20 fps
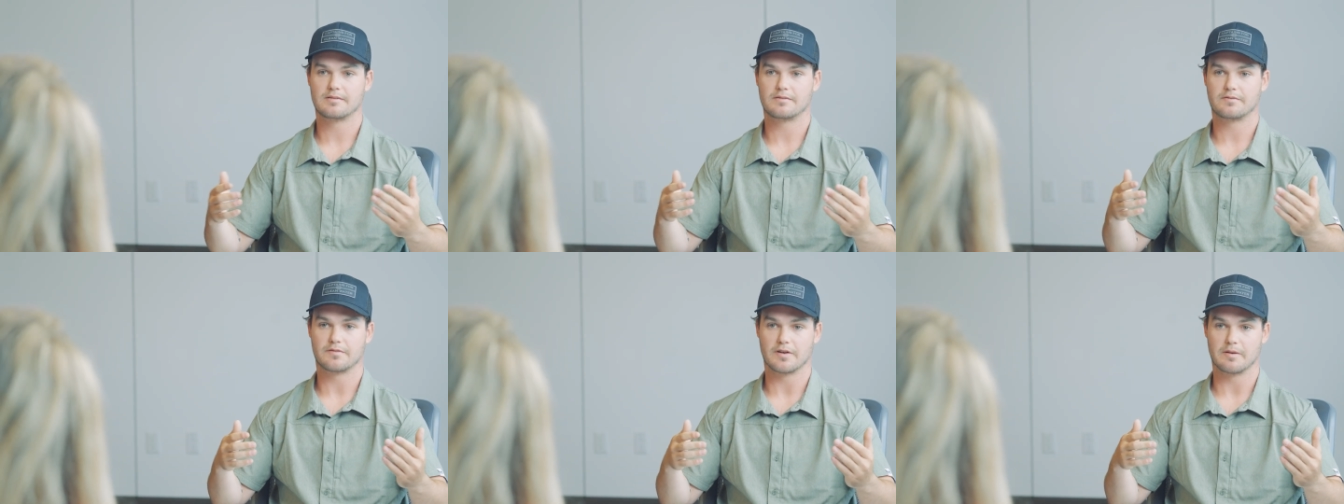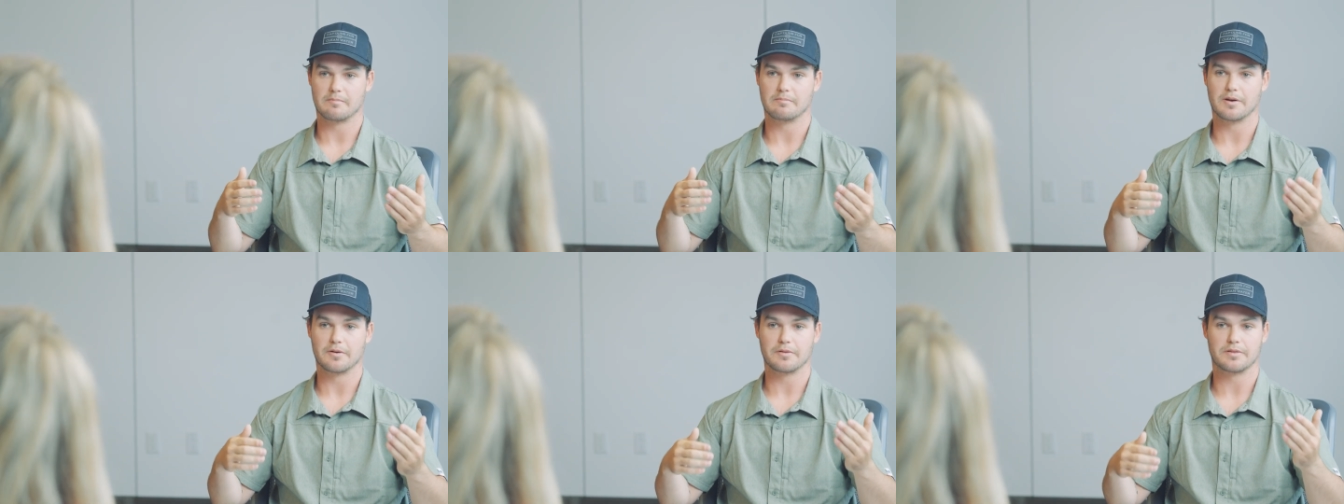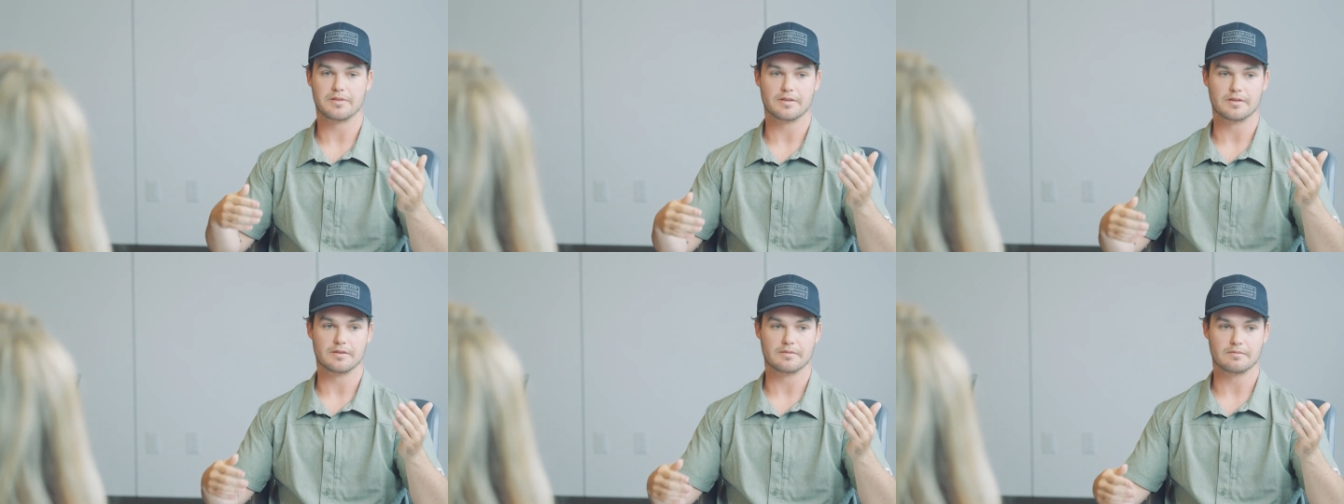from
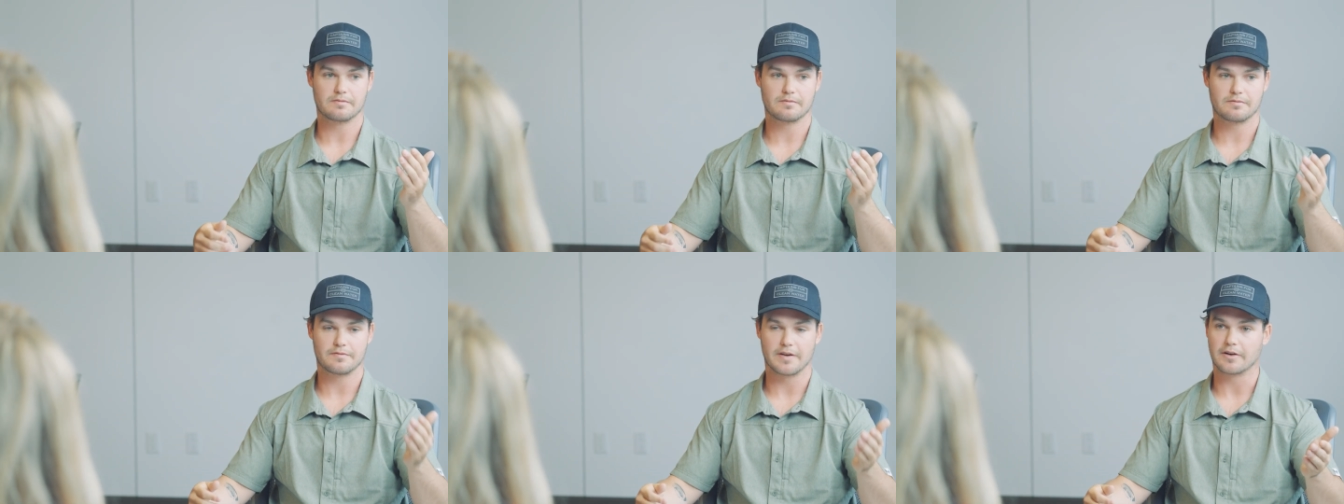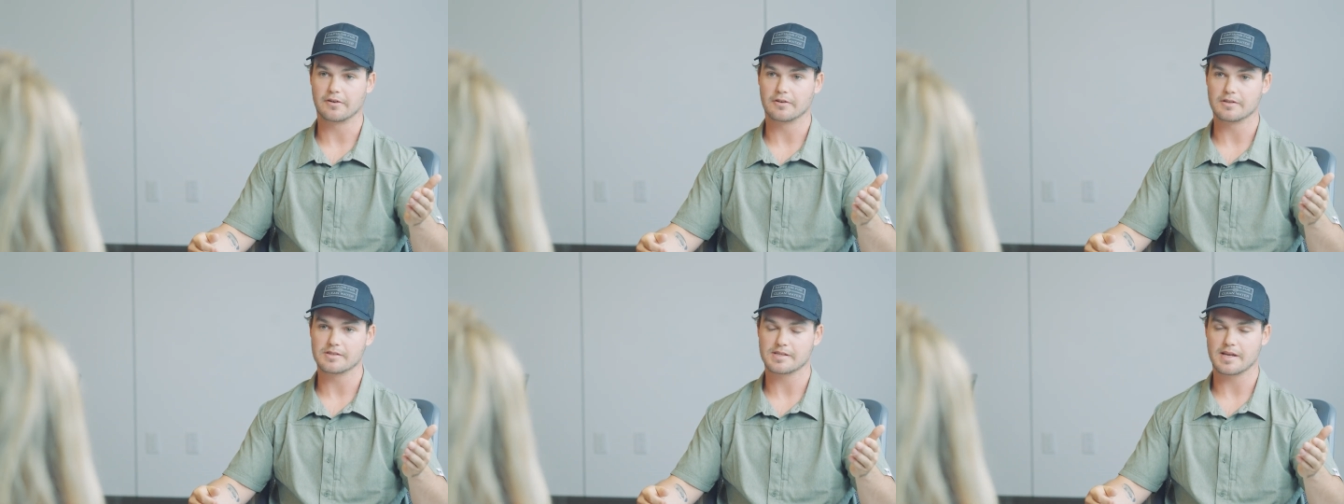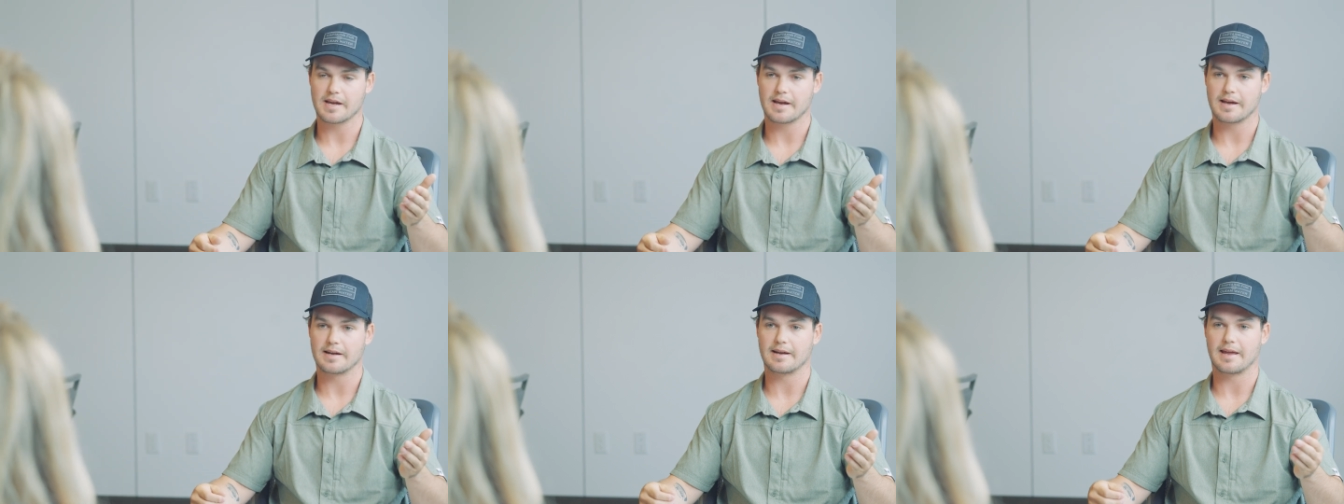both the federal
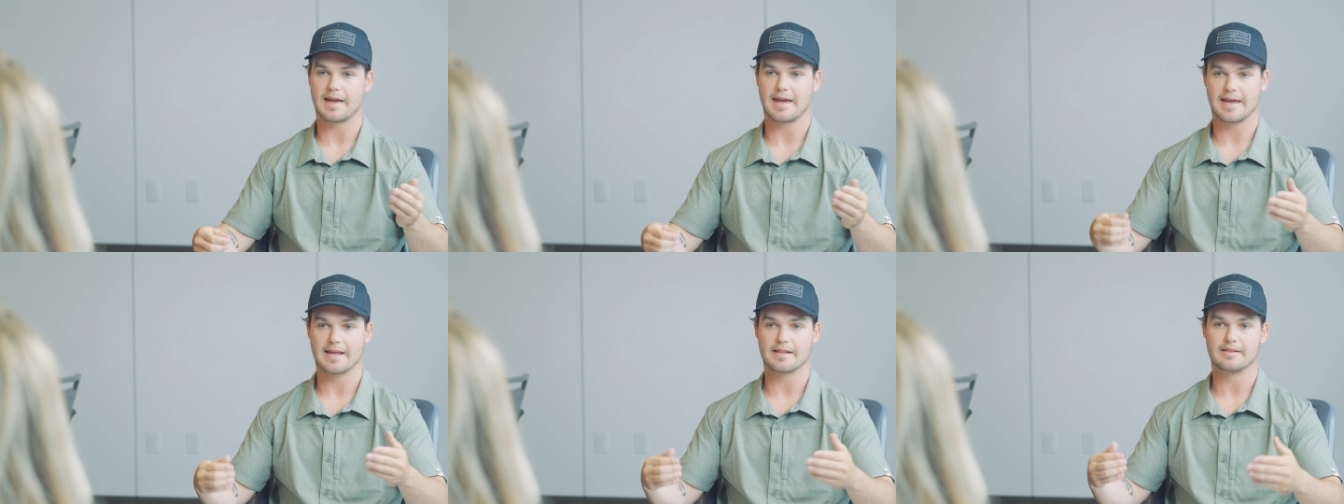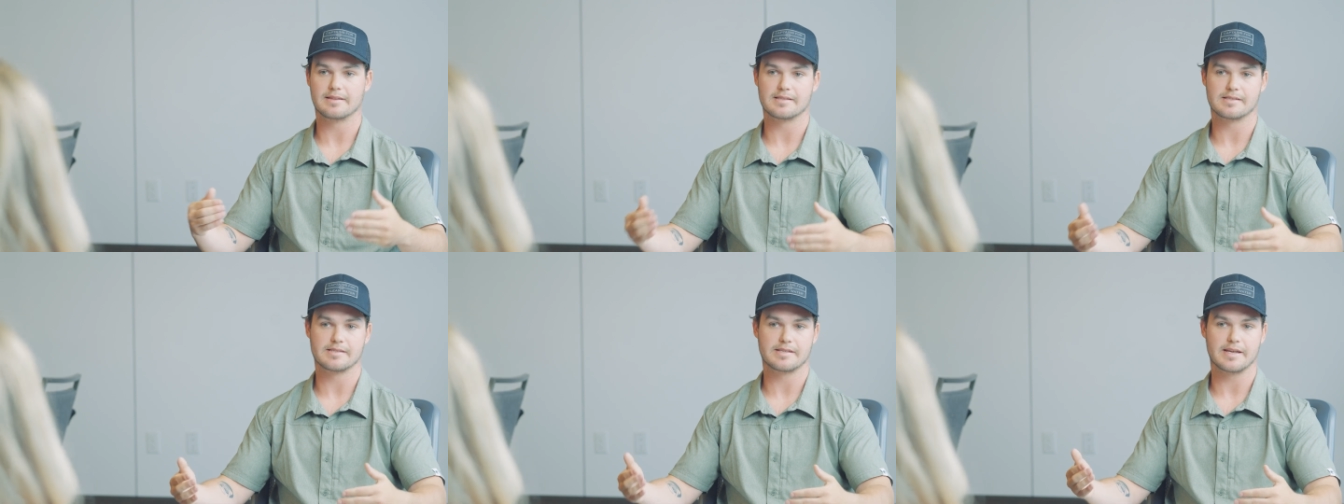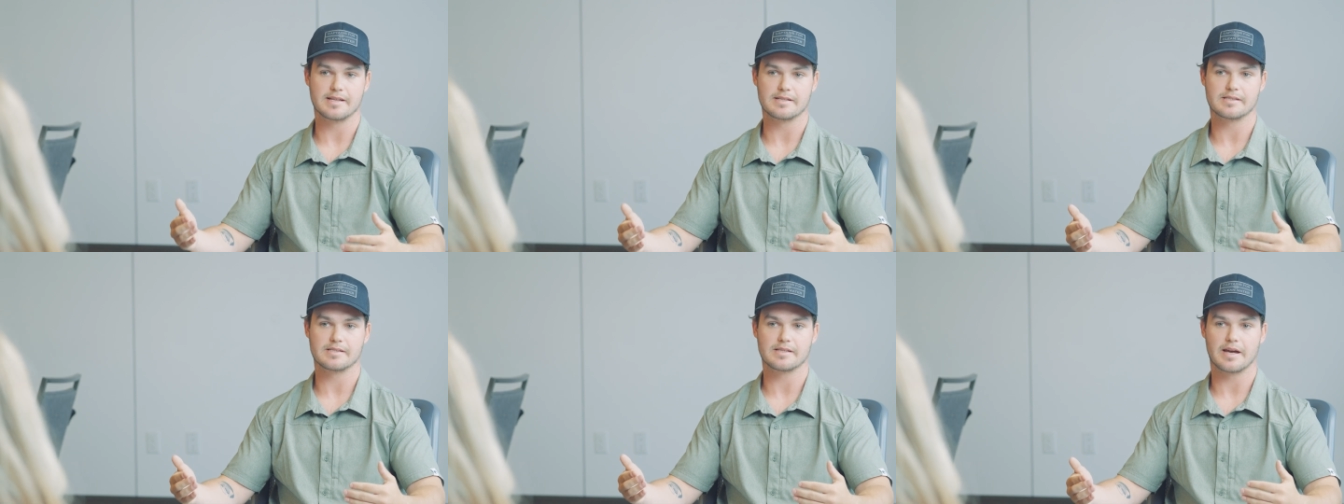side and the
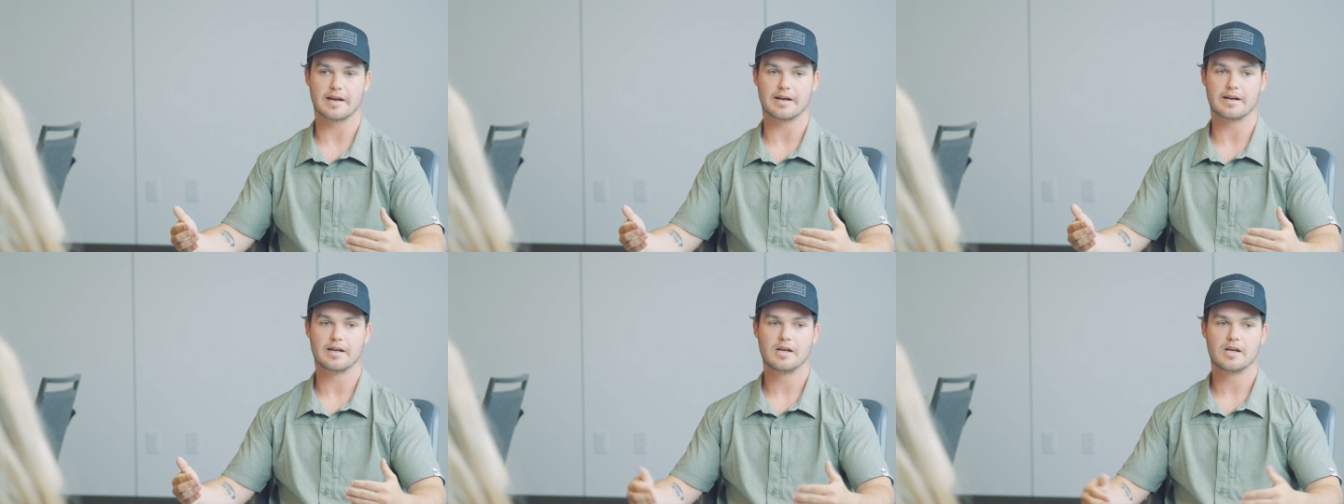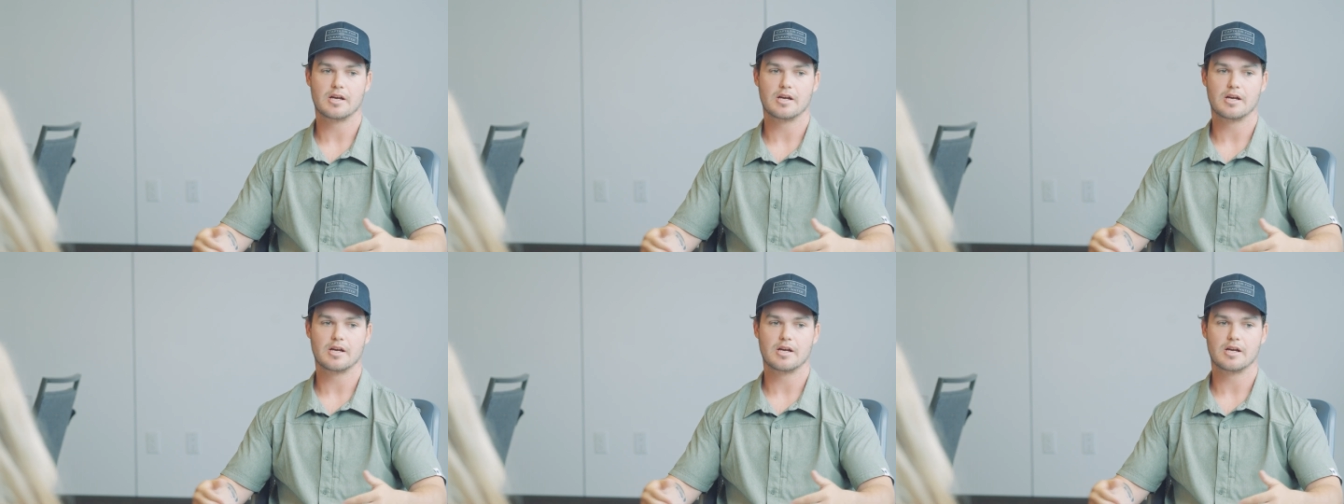state side.